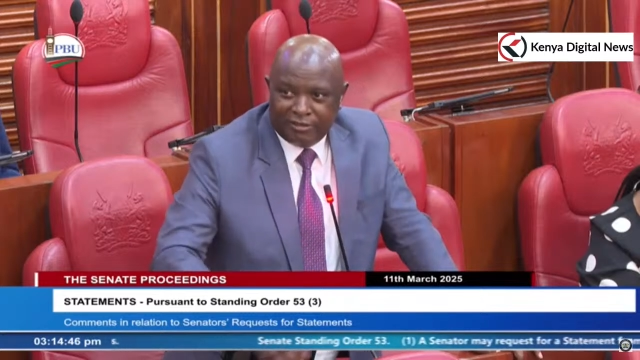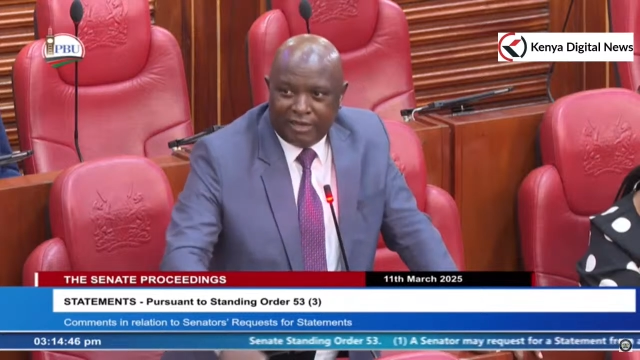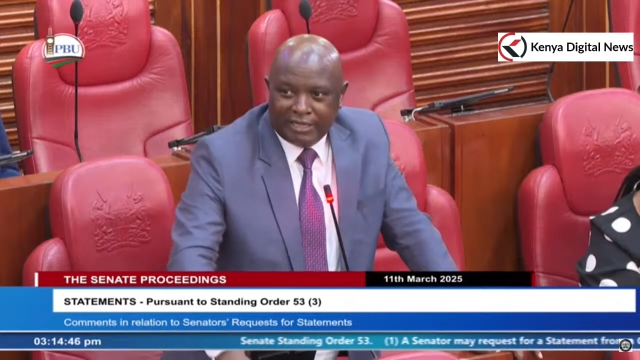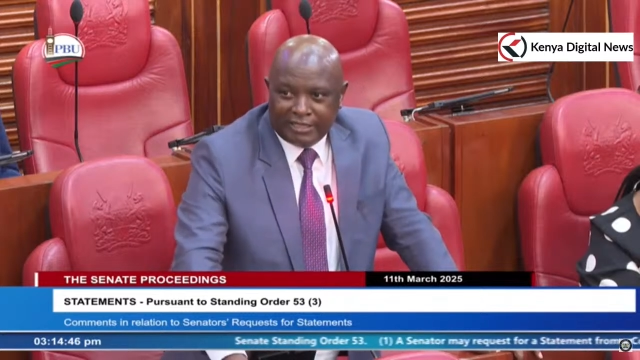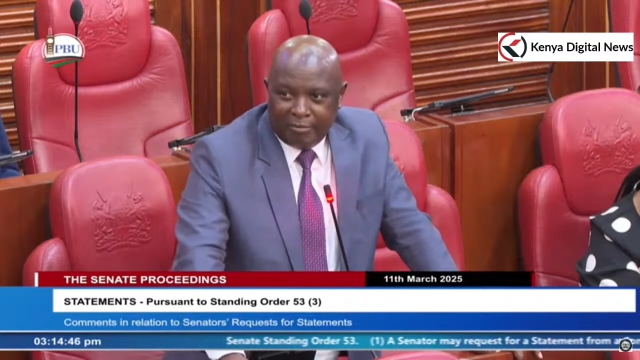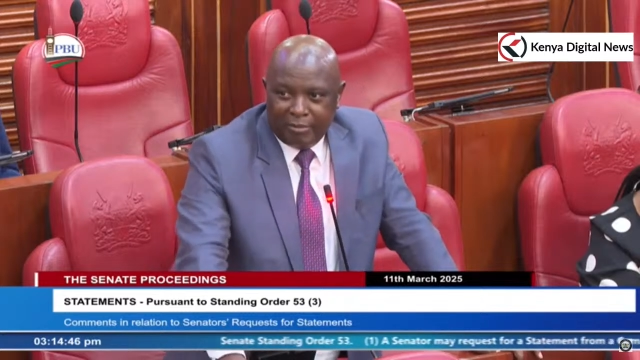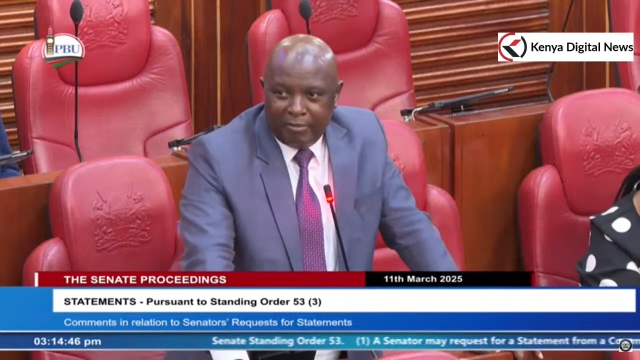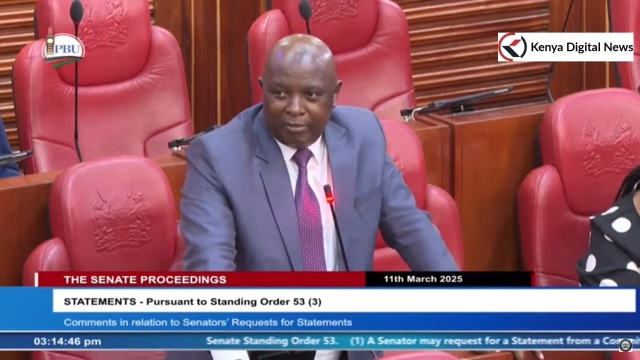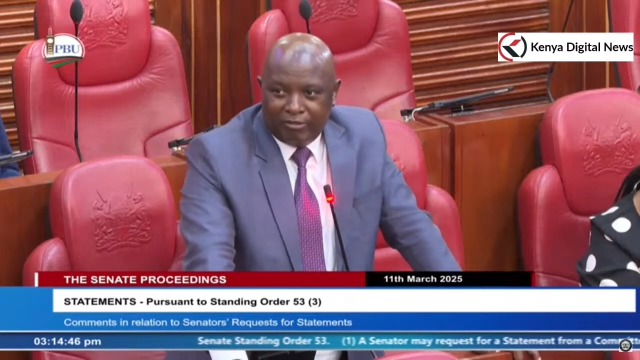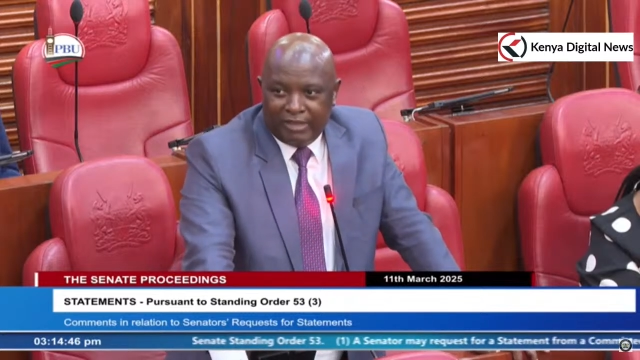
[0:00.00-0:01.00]
as a
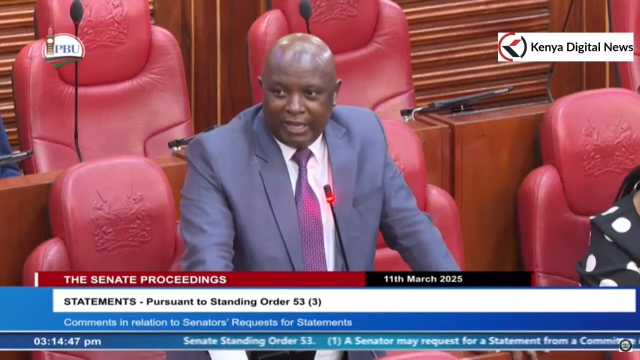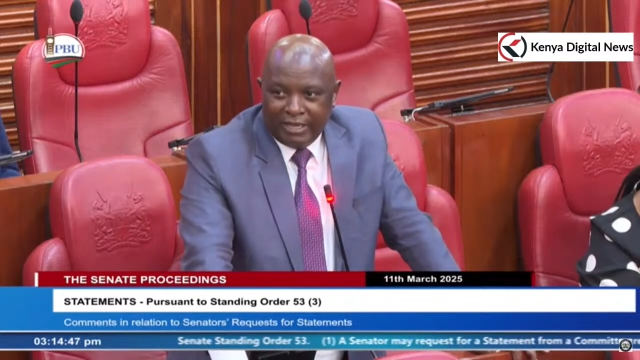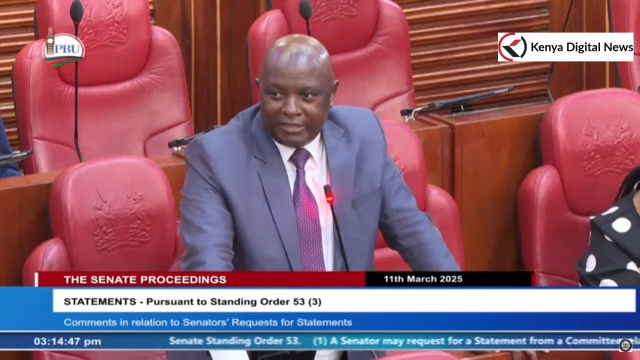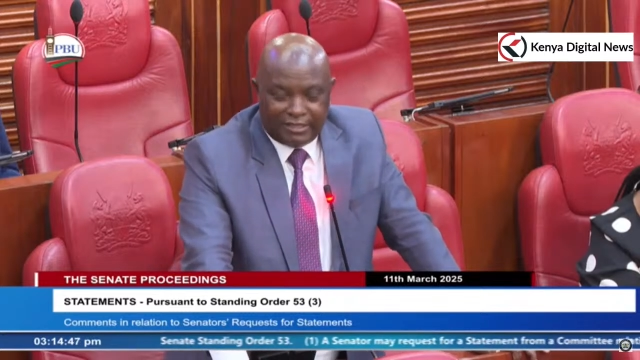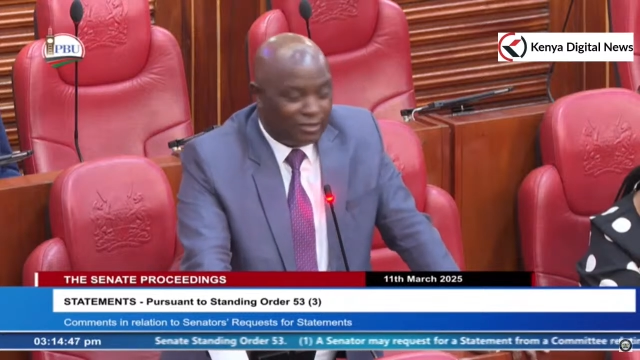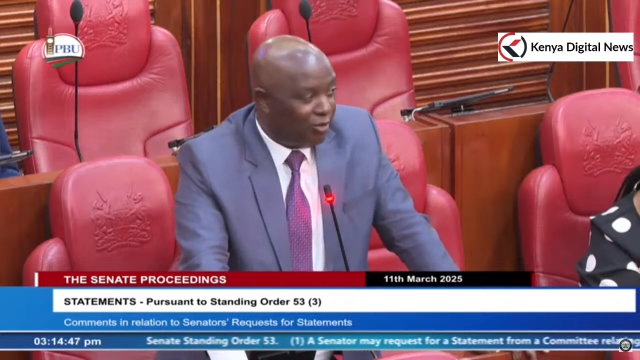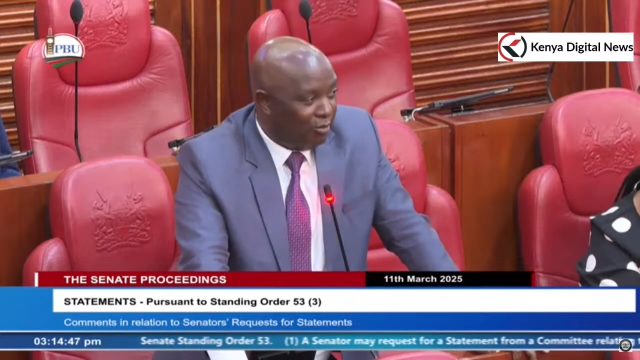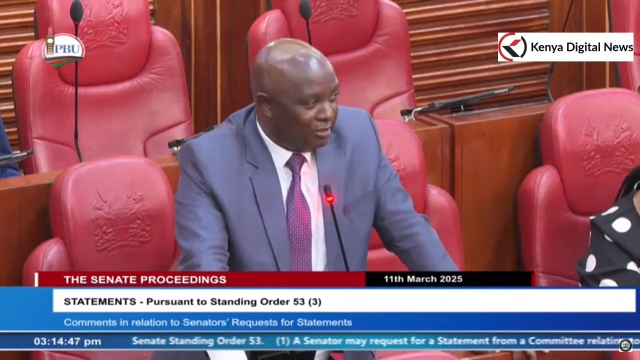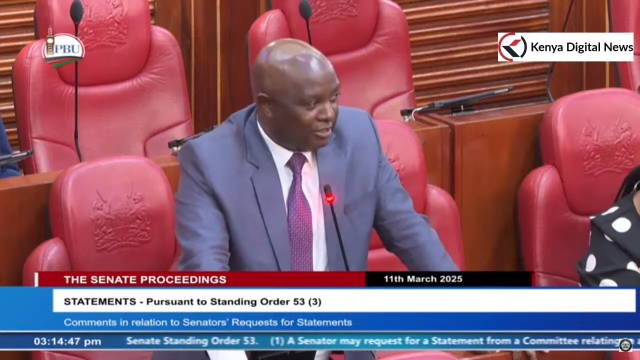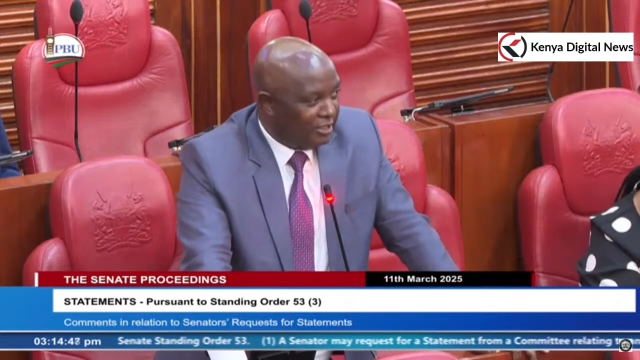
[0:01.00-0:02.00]
member of the ICT
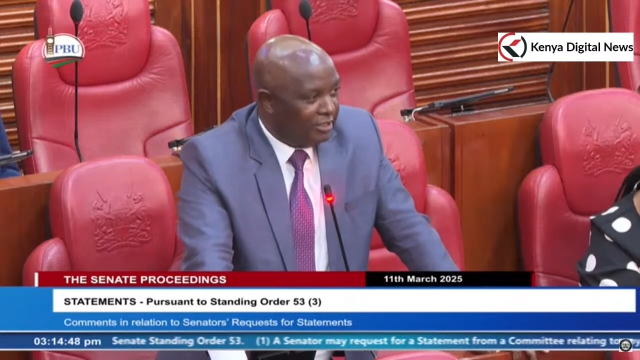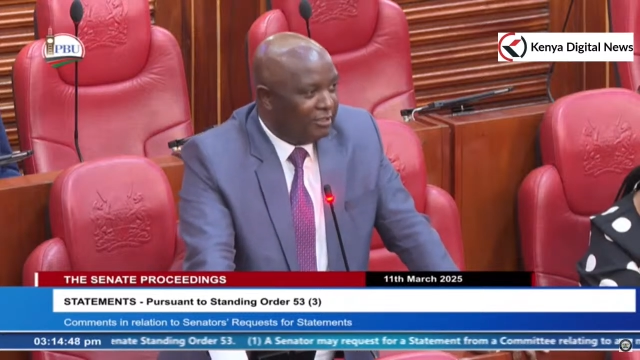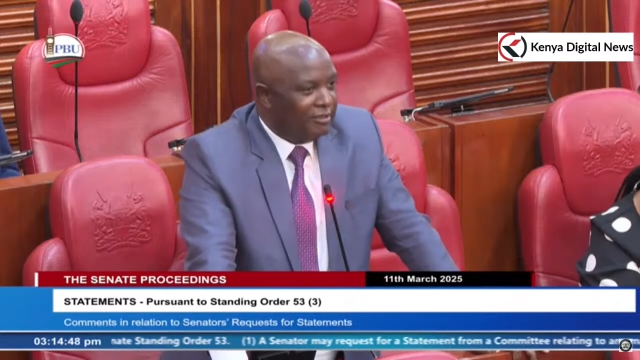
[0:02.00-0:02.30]
committee,